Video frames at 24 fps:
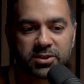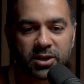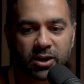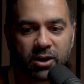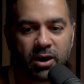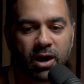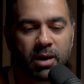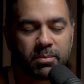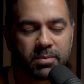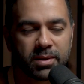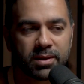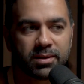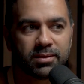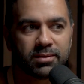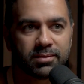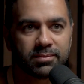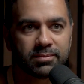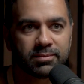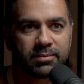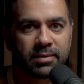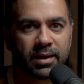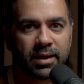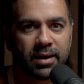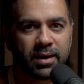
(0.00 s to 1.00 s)
a common.
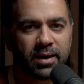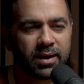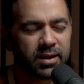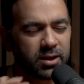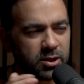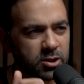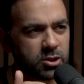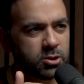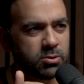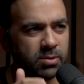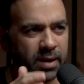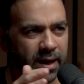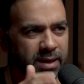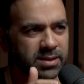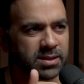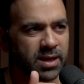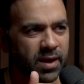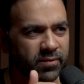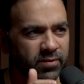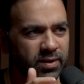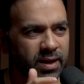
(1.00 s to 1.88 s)
do you guys have